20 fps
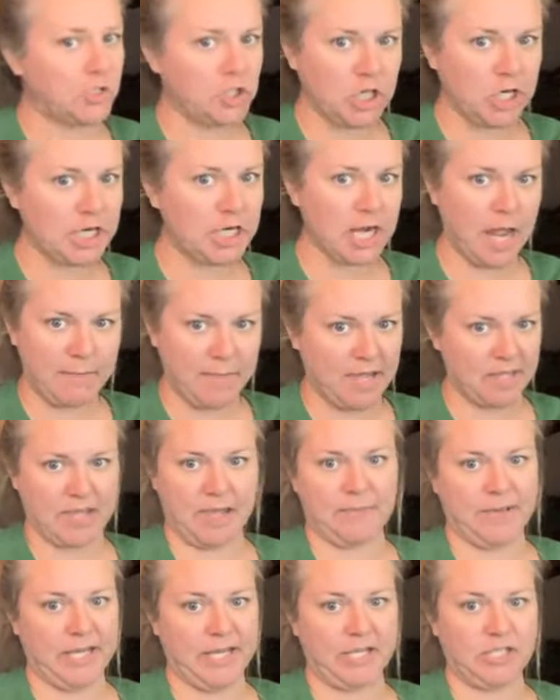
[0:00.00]
She did not make
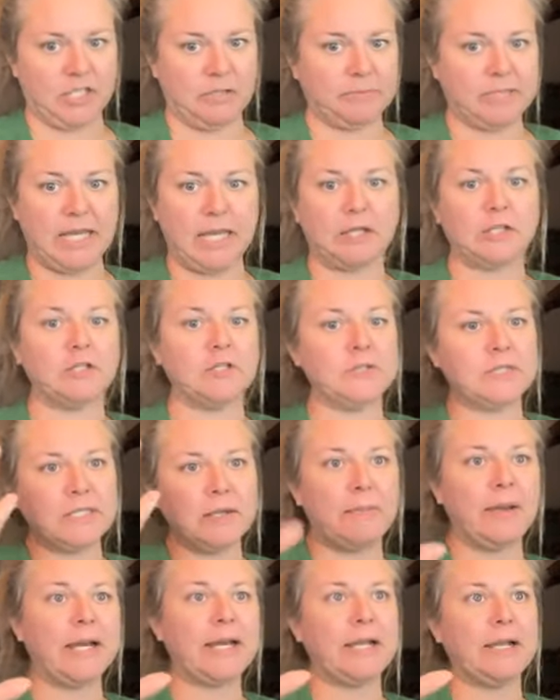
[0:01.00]
that page. I'm telling you,
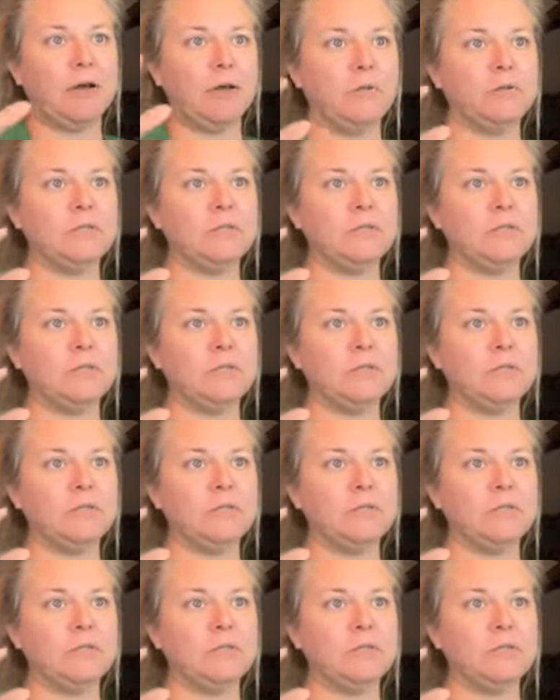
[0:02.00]
somebody